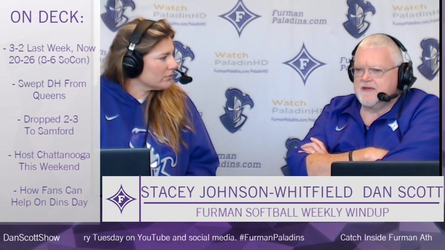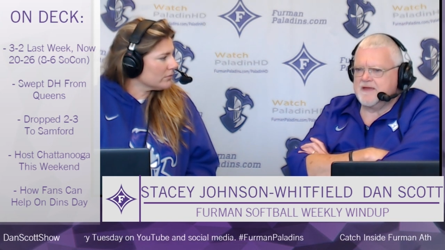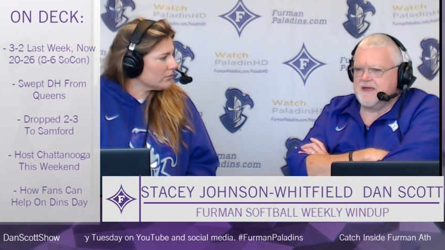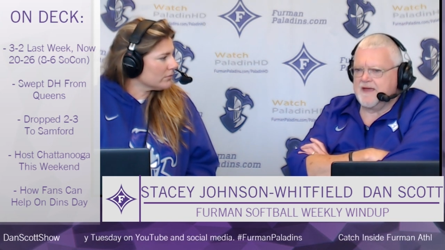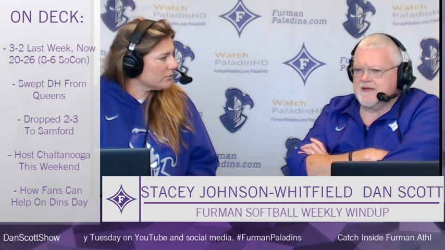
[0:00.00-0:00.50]

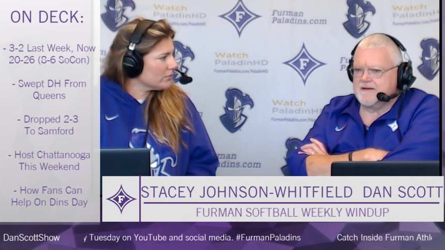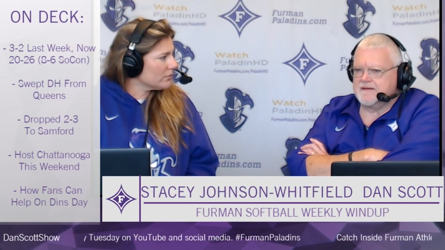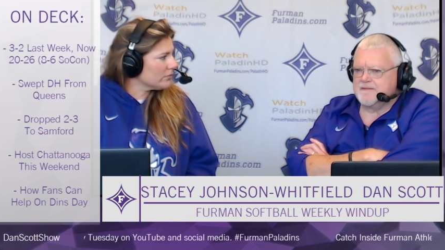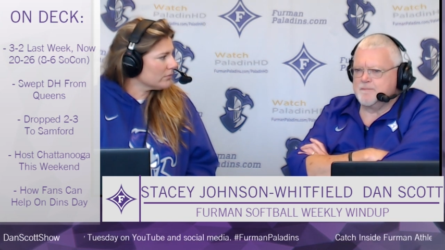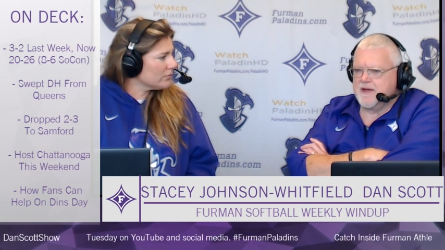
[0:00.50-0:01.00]

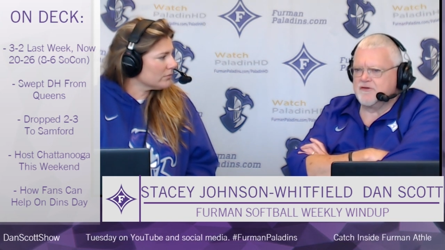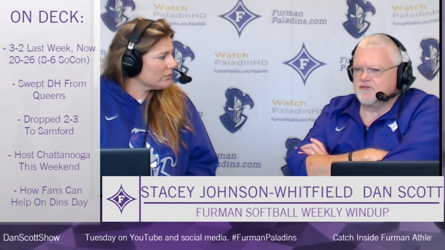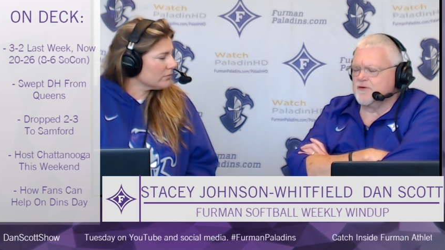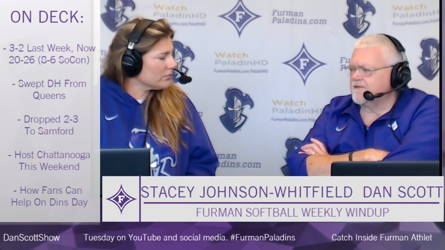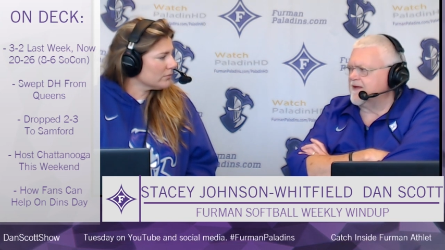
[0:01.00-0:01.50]
Speaker 1: can
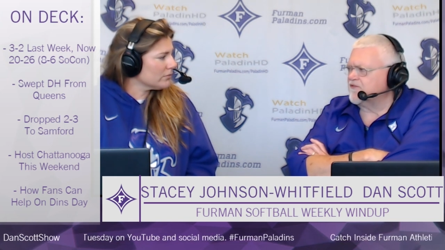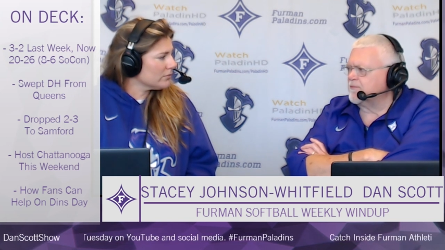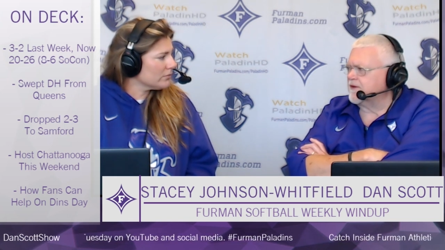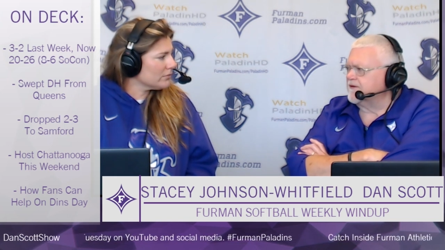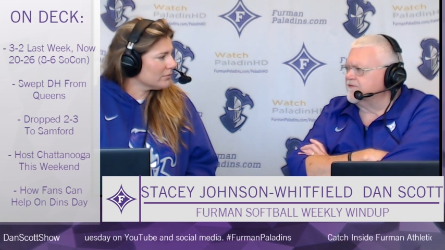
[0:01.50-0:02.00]
measure, and that's
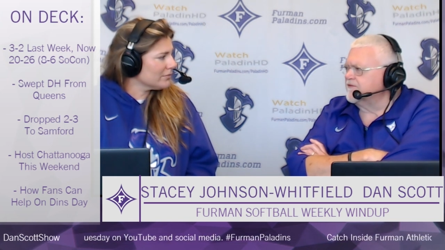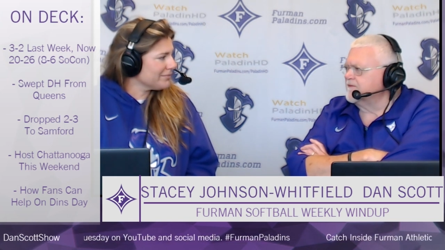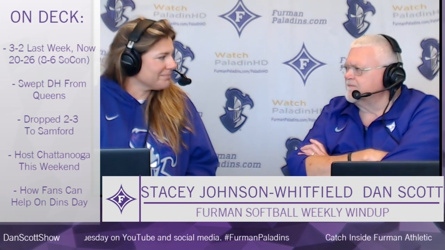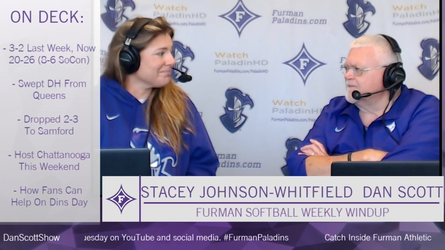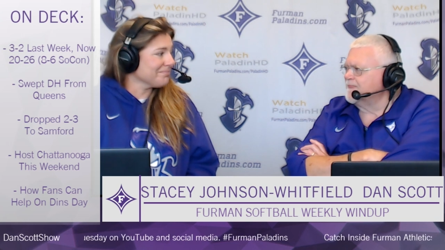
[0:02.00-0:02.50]
belief.
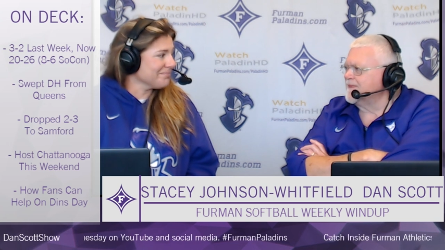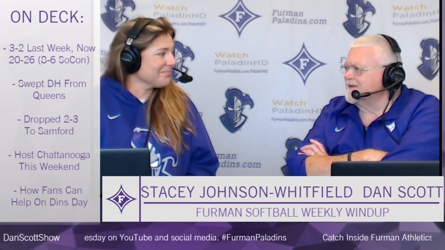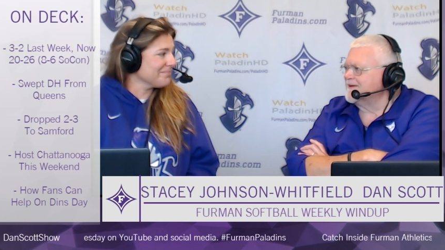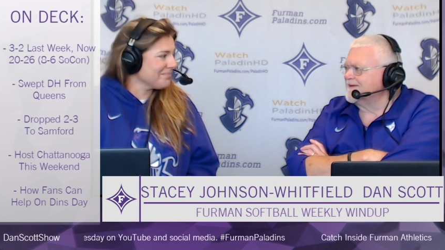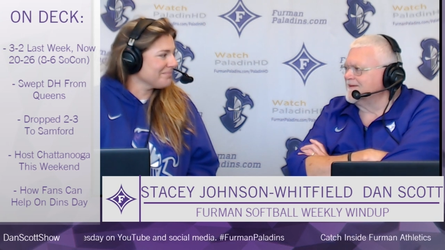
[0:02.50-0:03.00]

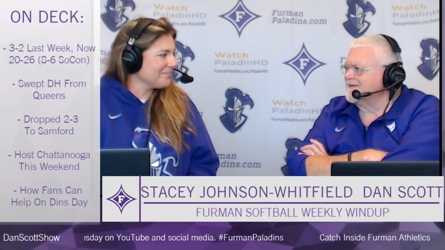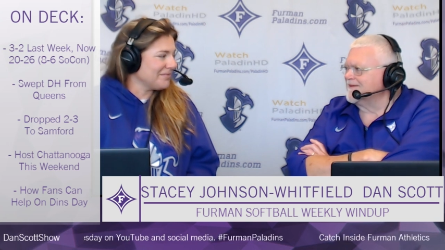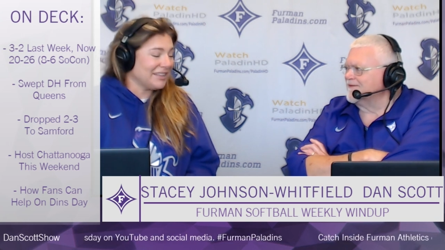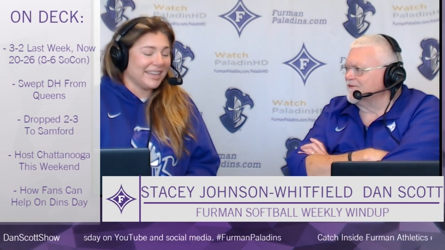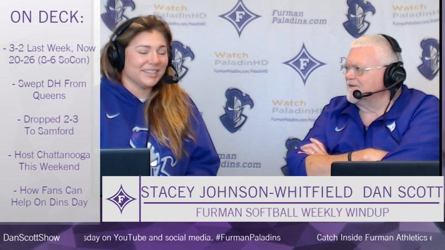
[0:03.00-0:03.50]
Speaker 2: Mm-hmm.
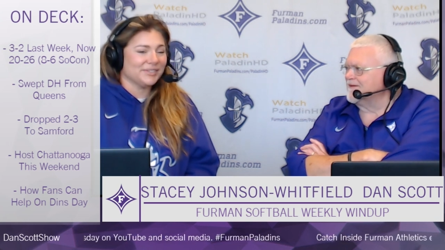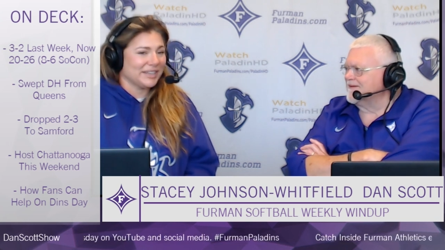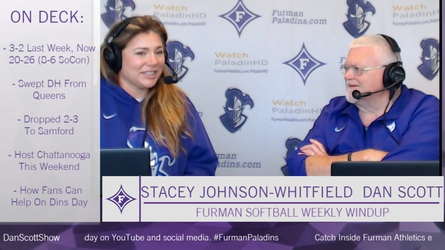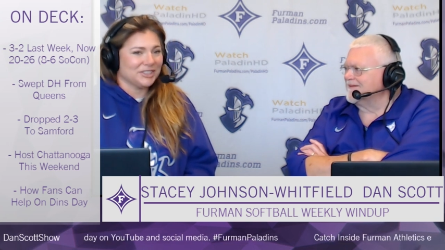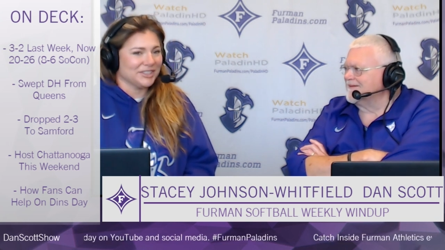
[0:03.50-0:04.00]
That is
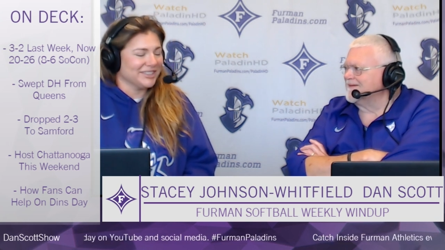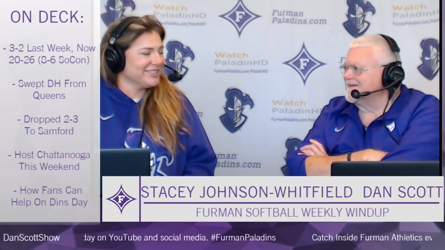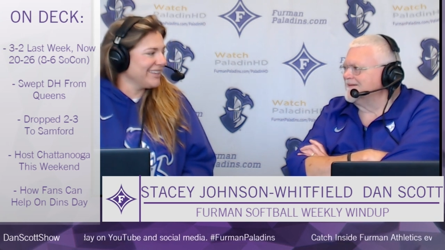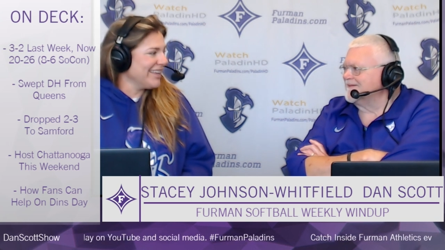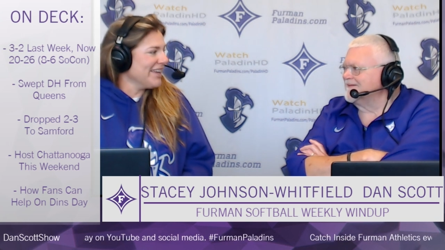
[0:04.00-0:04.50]
very
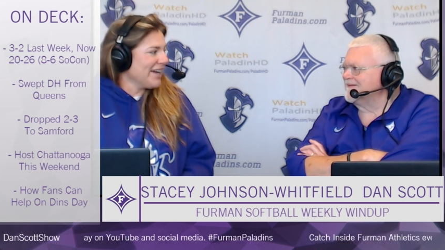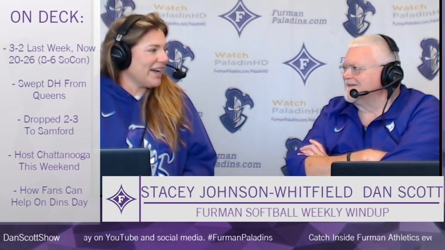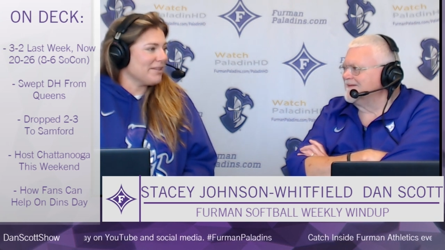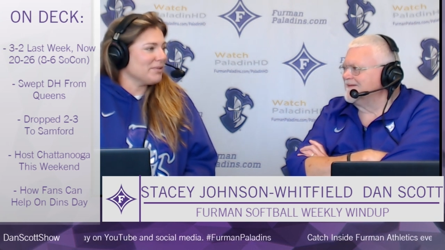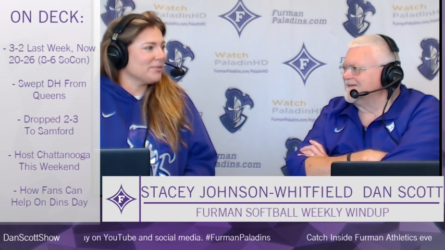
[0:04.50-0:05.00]
true.
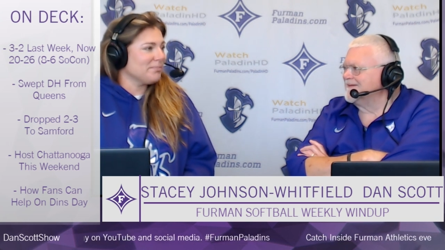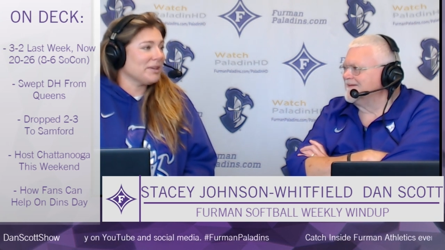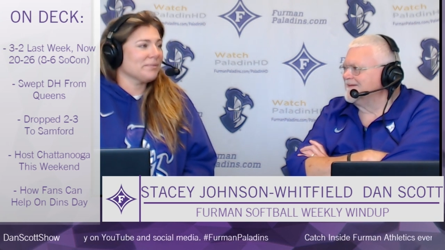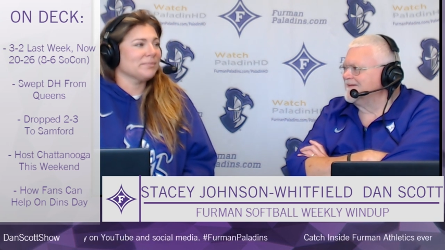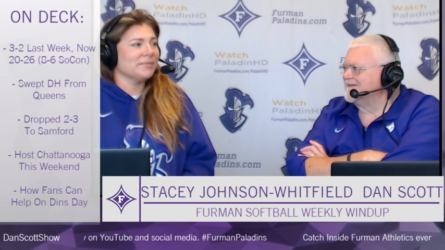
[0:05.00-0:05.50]
I'm a
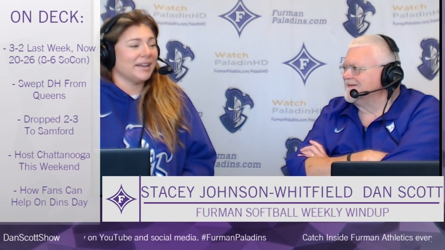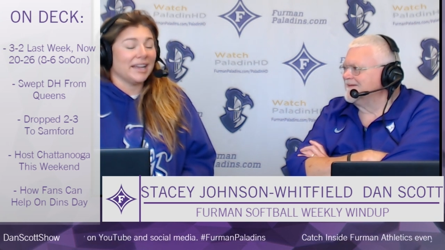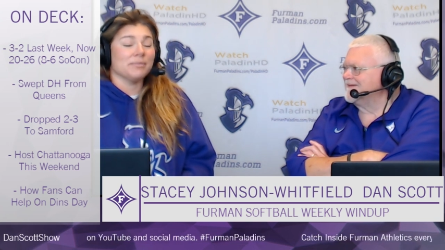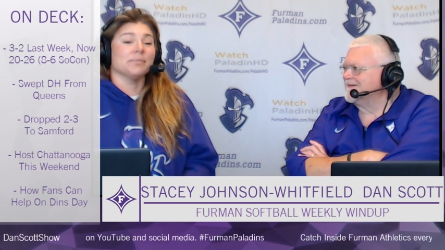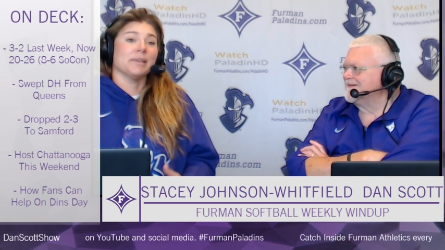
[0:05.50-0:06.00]
big
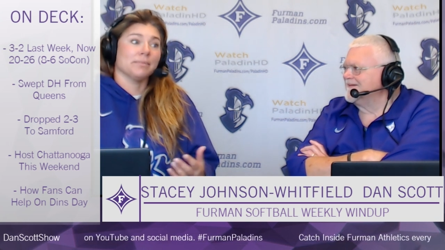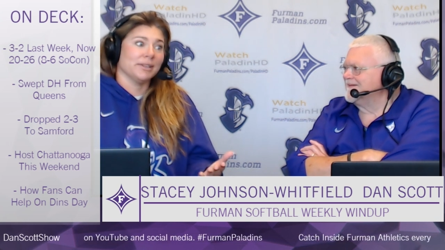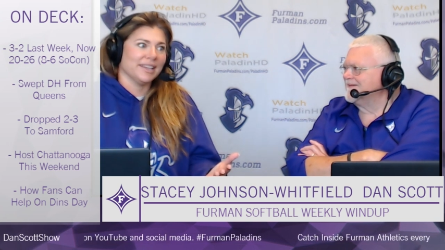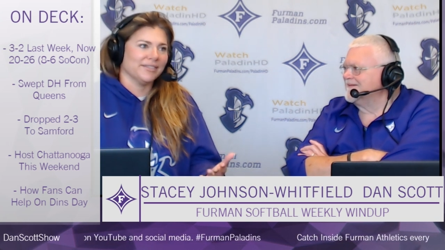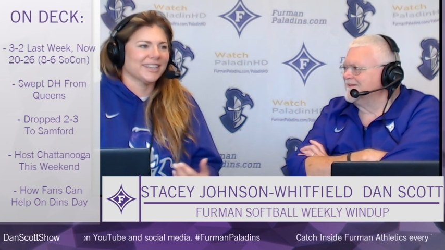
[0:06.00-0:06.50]
I'm a big
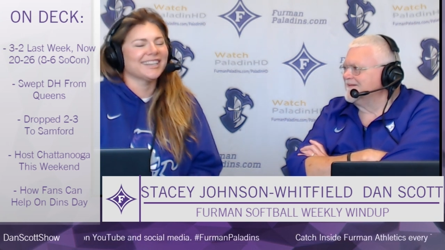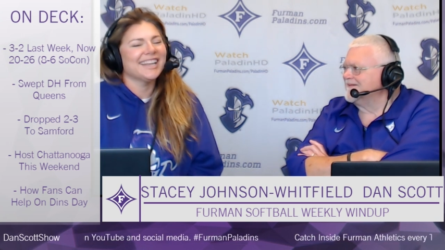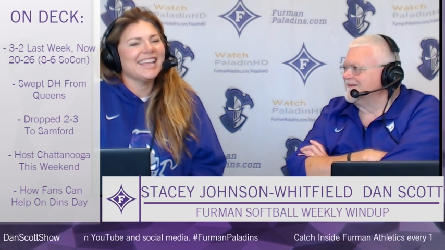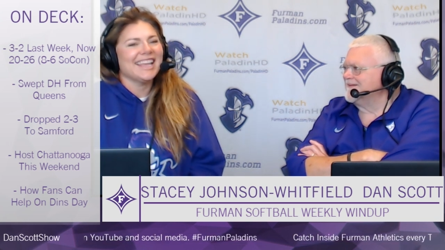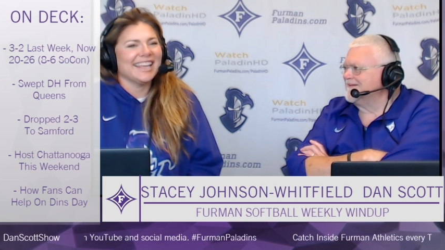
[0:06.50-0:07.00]
believer
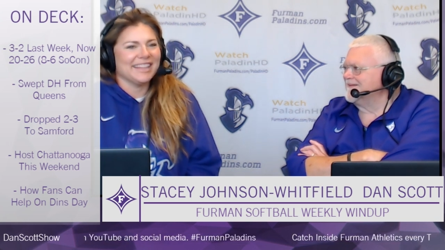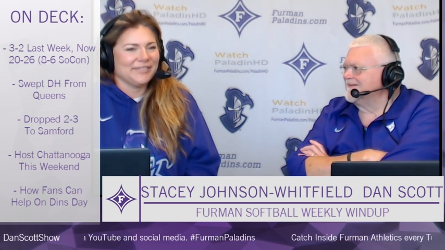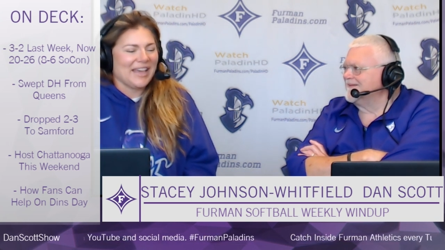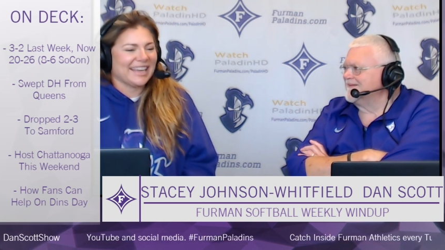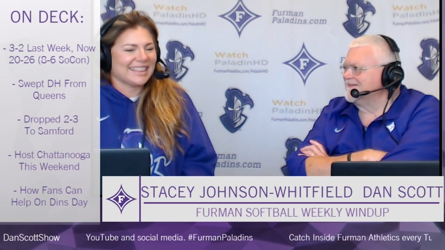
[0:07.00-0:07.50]
in
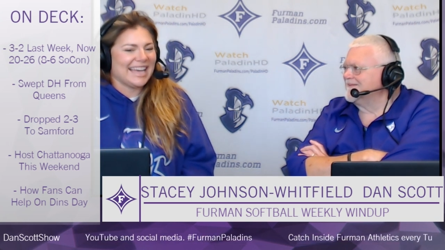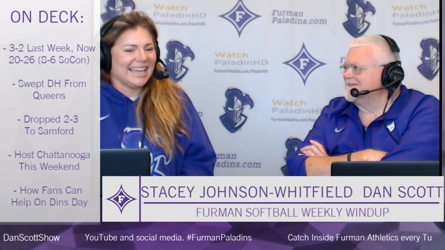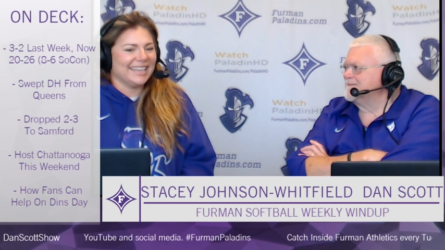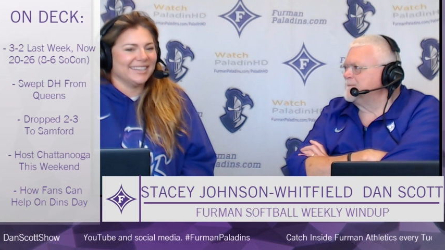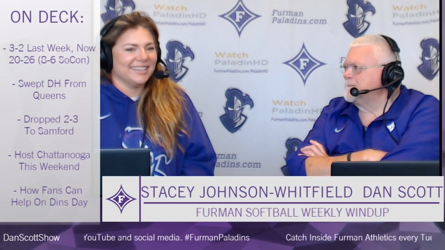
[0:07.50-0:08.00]
the fact
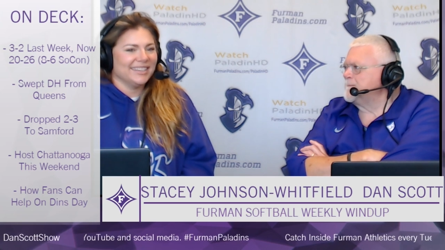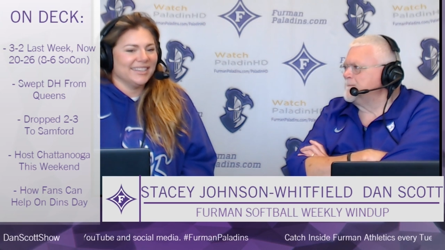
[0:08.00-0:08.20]
that